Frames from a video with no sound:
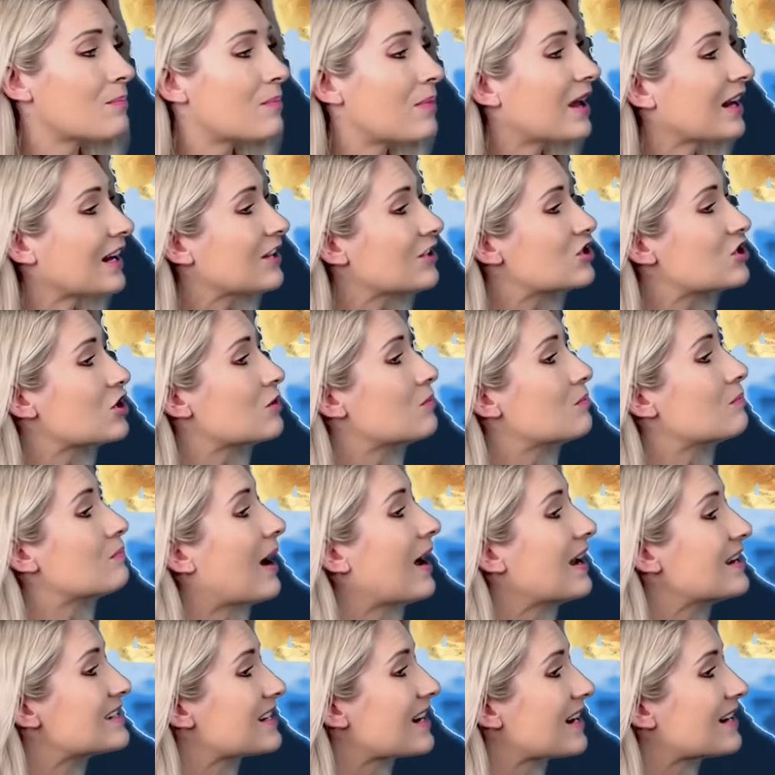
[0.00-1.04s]
But into
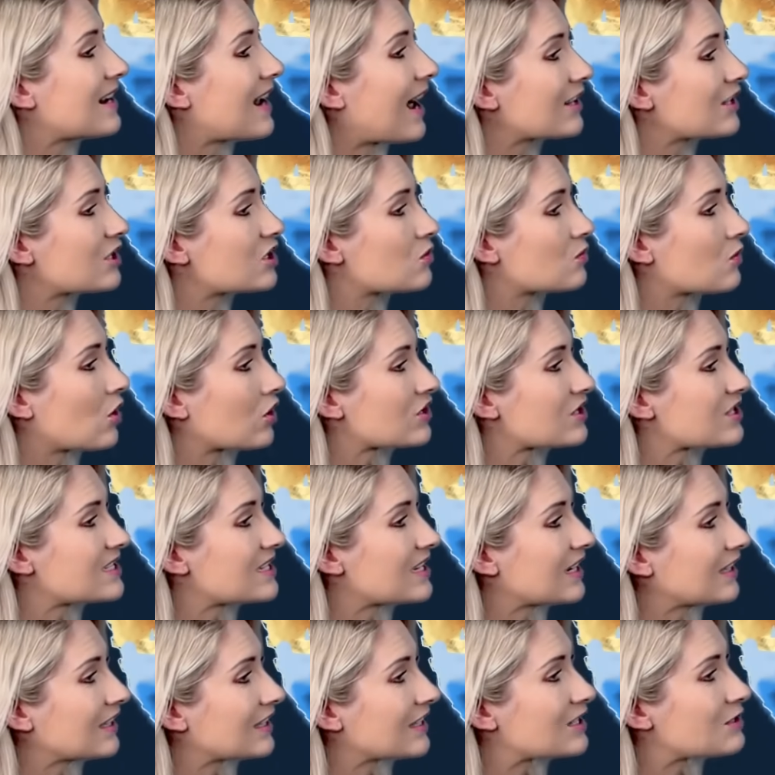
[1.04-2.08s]
Monday nights, we are
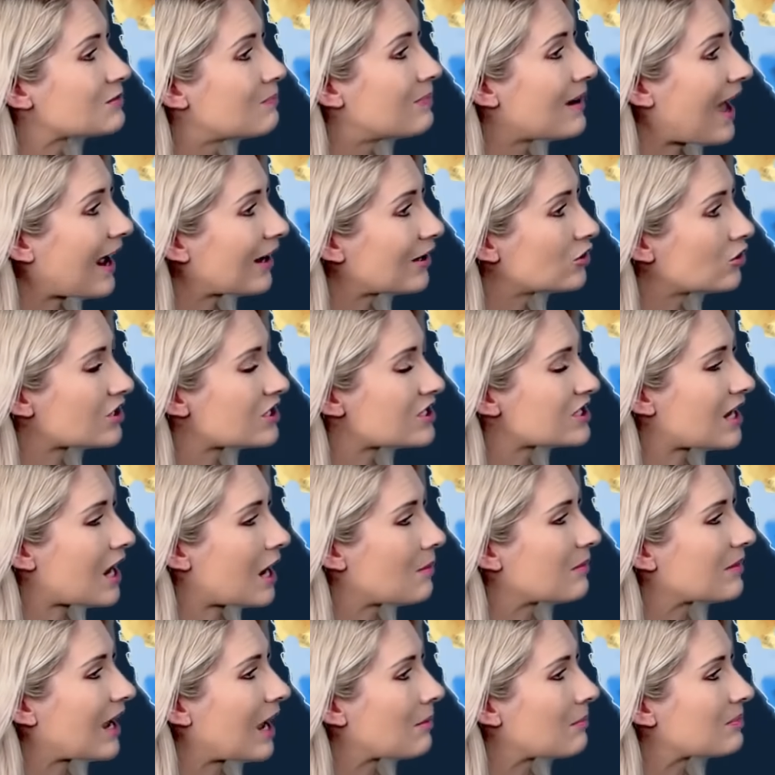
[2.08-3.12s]
seeing these black dots
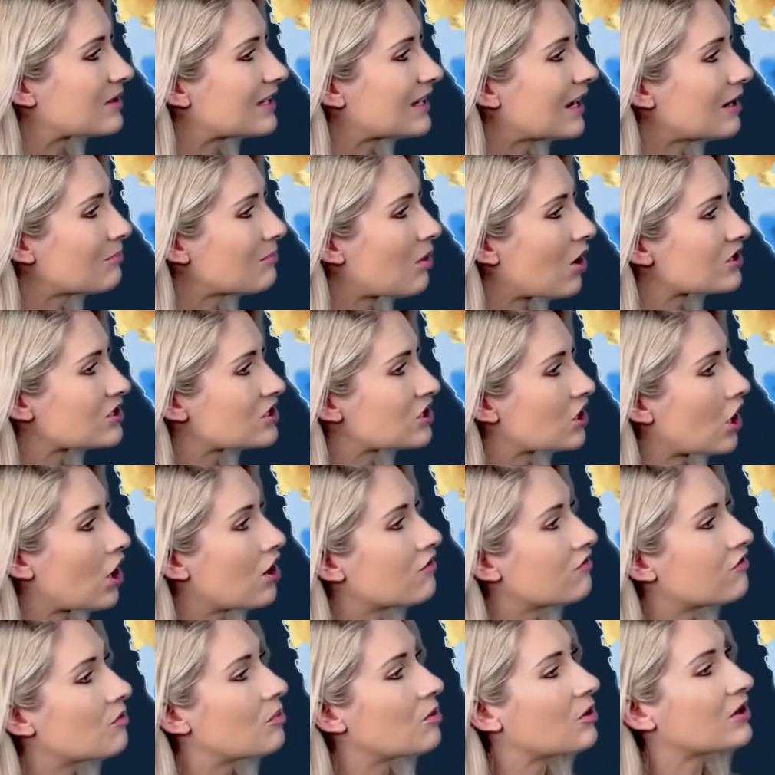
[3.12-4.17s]
coming up here in parts of the
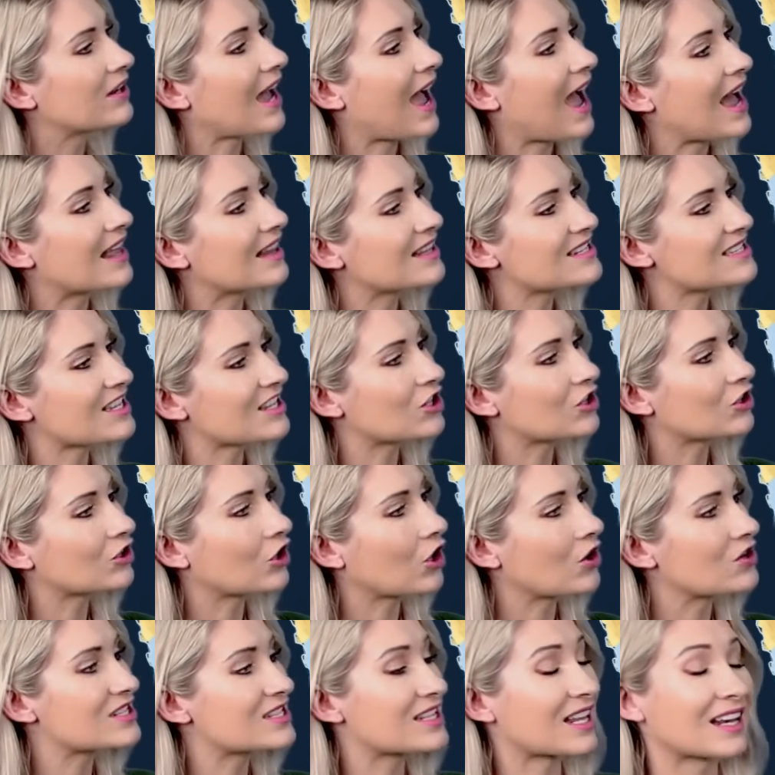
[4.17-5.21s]
Overberg and the southern
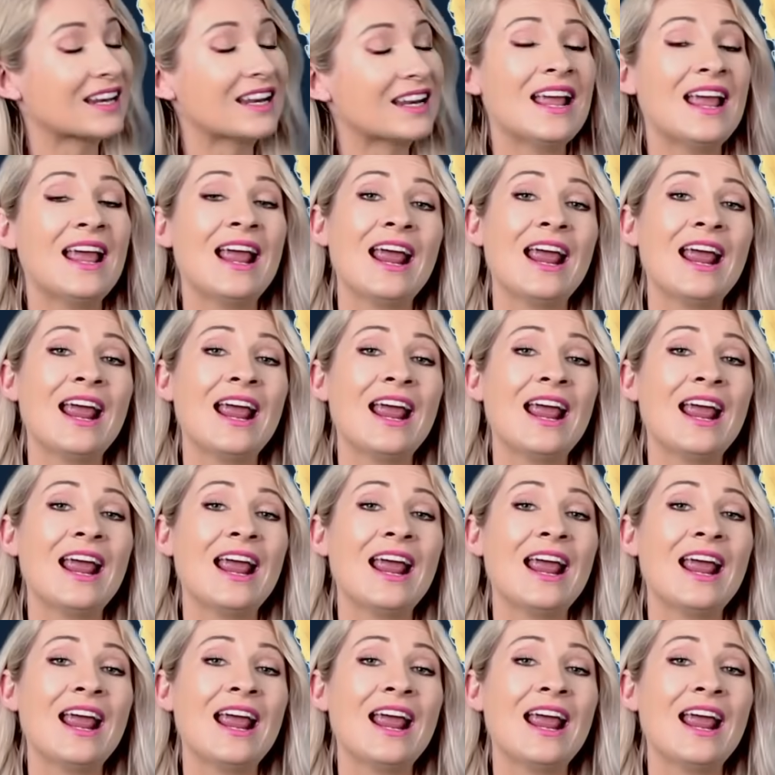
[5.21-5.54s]
coastline.